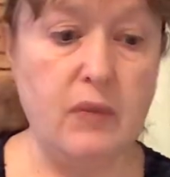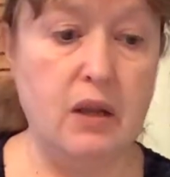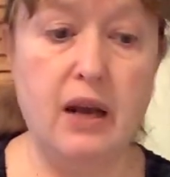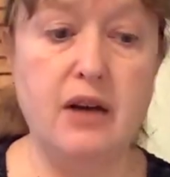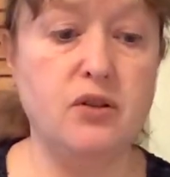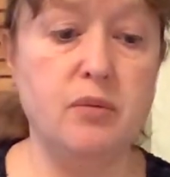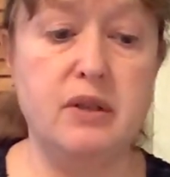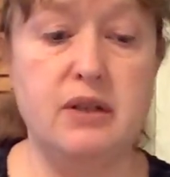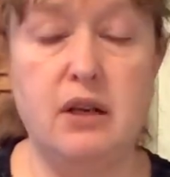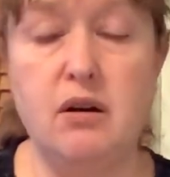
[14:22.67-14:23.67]
Last year, my
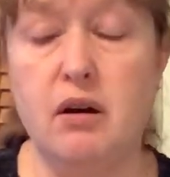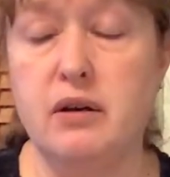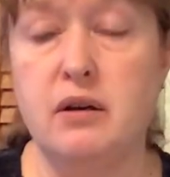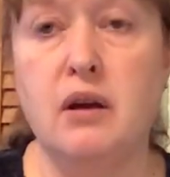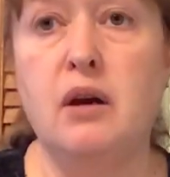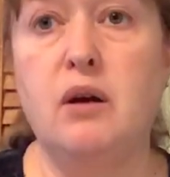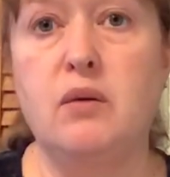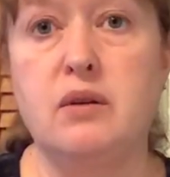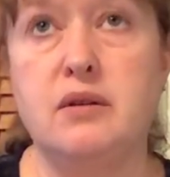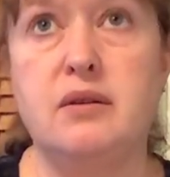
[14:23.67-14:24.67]
city garden
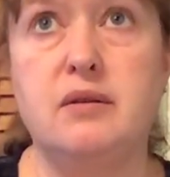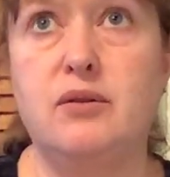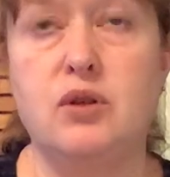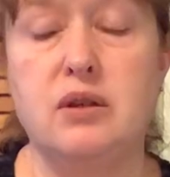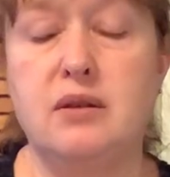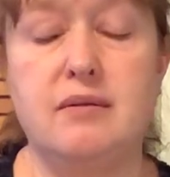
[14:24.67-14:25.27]
was just